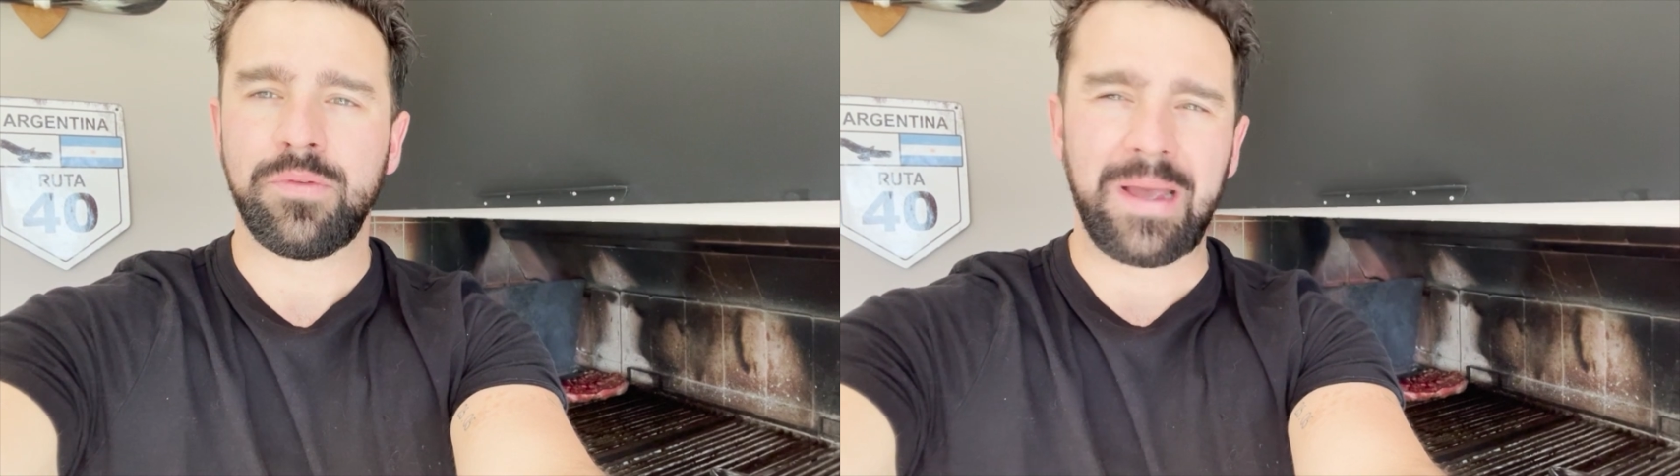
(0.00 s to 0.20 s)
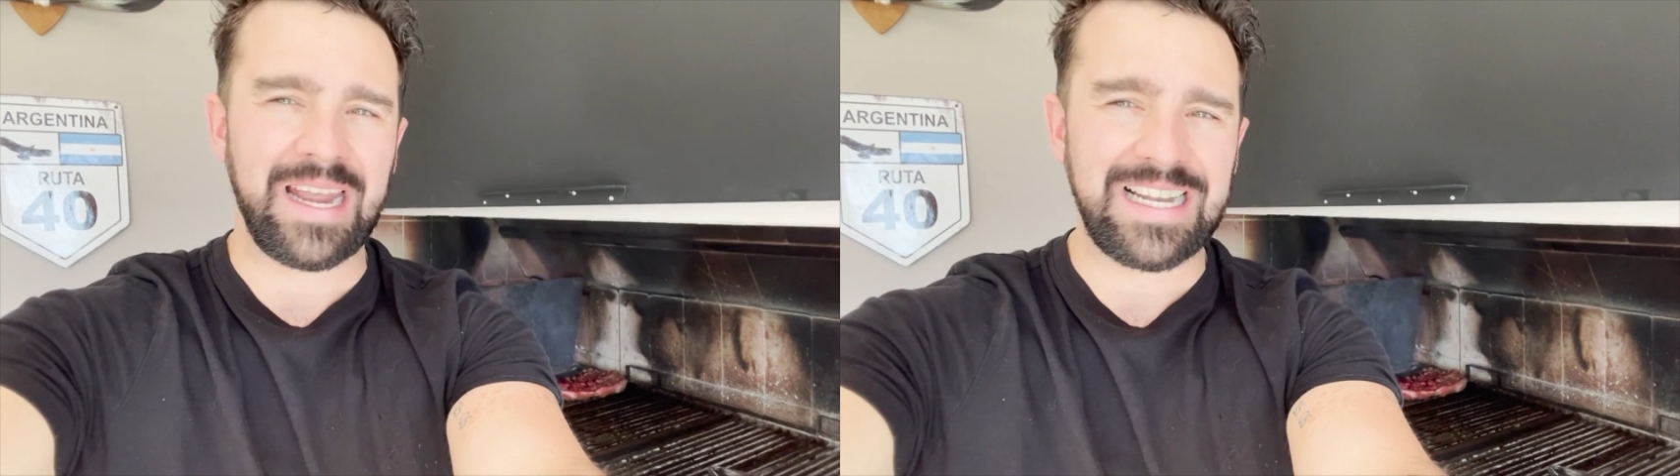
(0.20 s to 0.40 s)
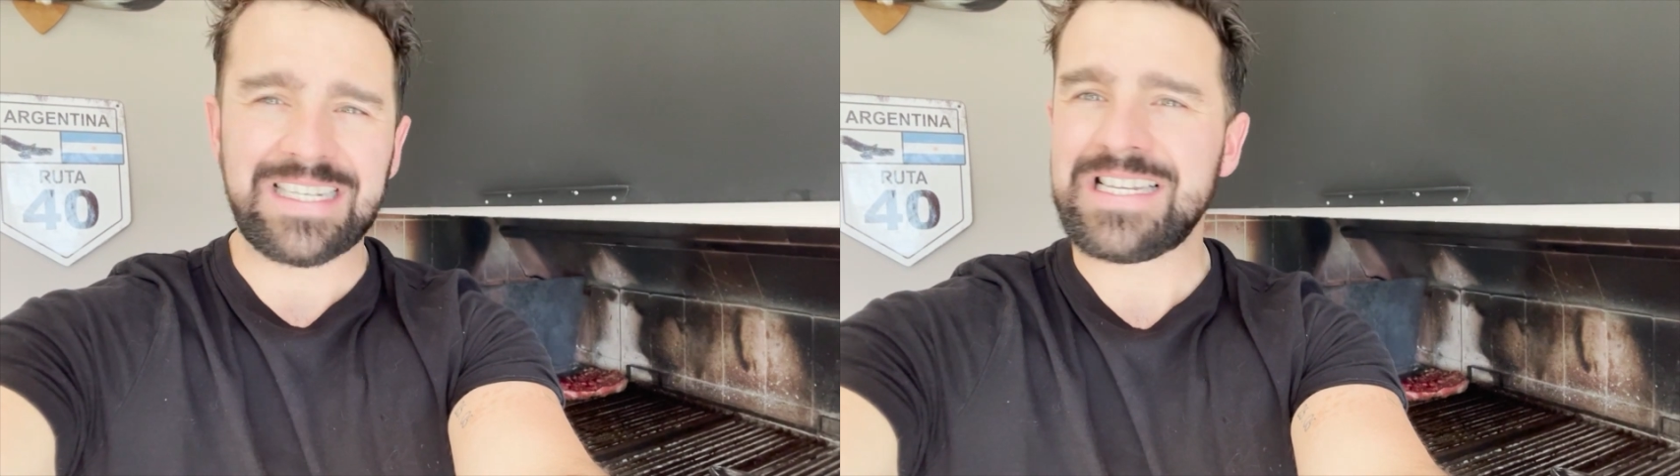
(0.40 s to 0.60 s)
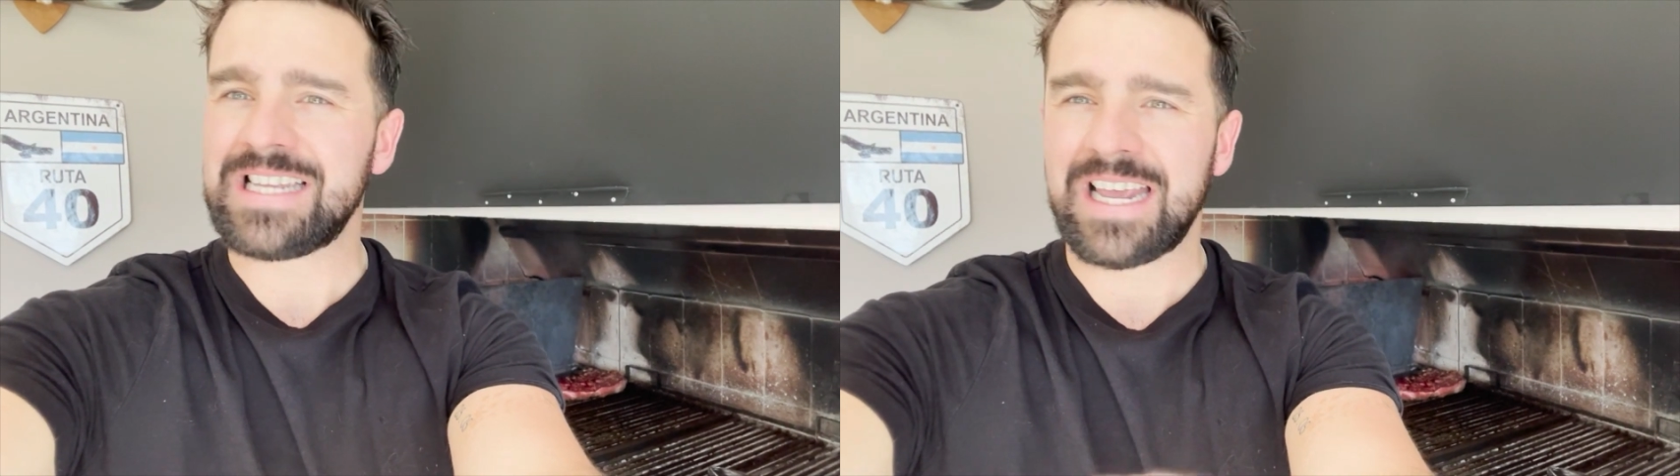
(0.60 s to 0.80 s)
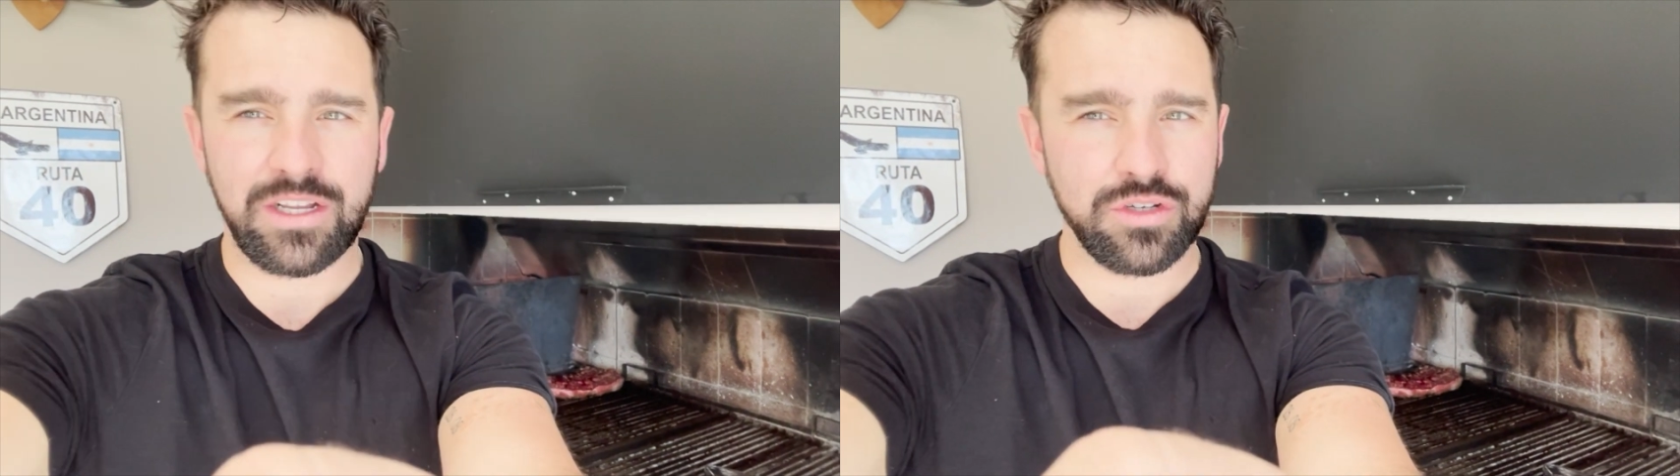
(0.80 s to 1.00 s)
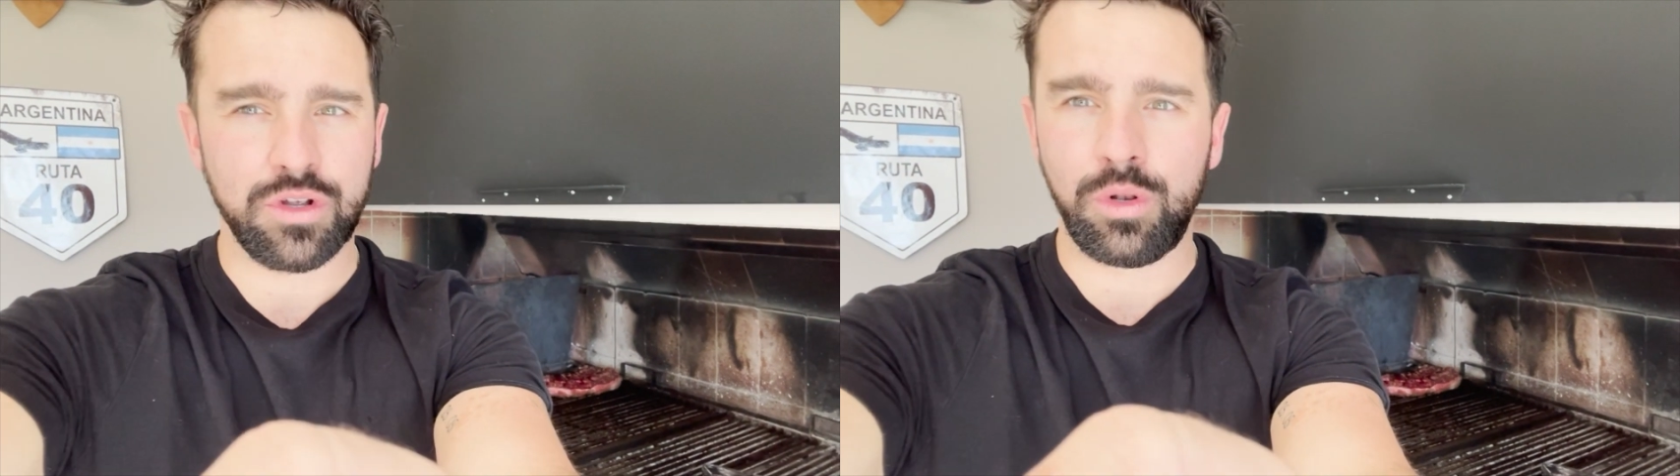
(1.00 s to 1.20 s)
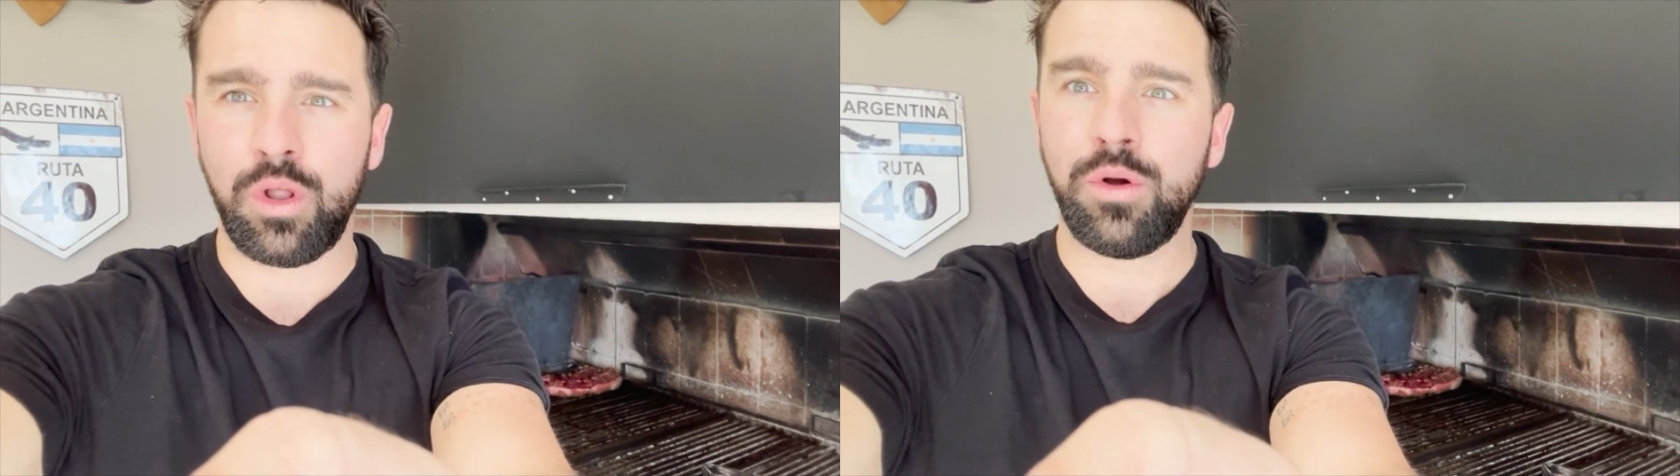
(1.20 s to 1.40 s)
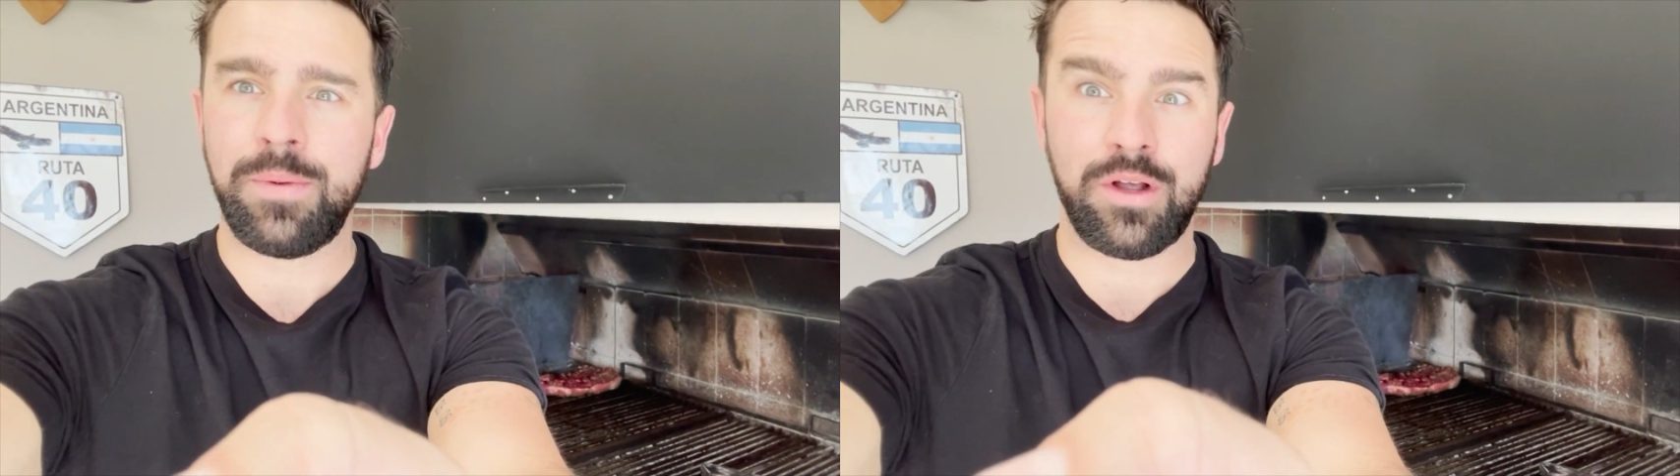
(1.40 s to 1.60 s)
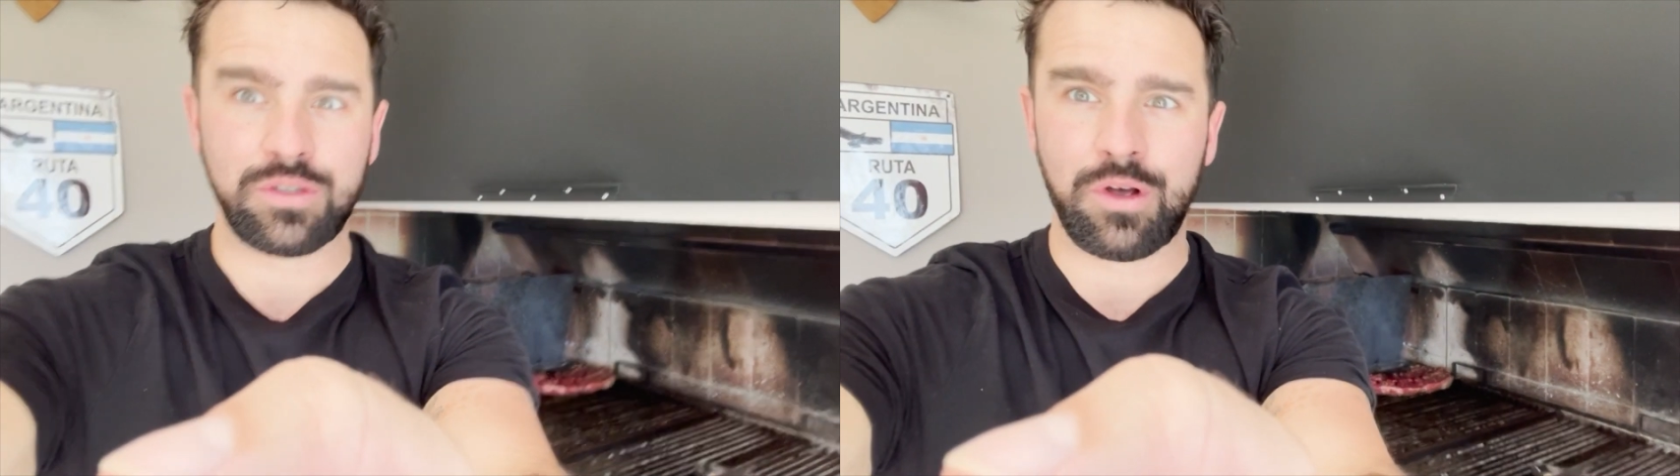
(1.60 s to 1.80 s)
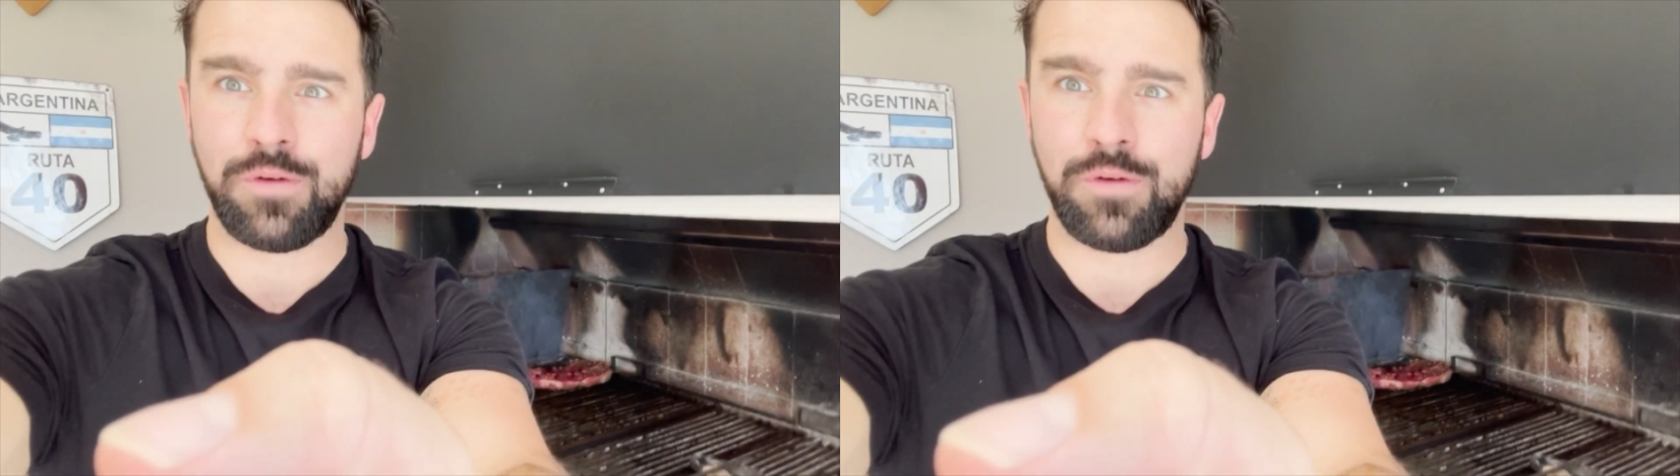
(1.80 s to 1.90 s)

but it doesn't take so long because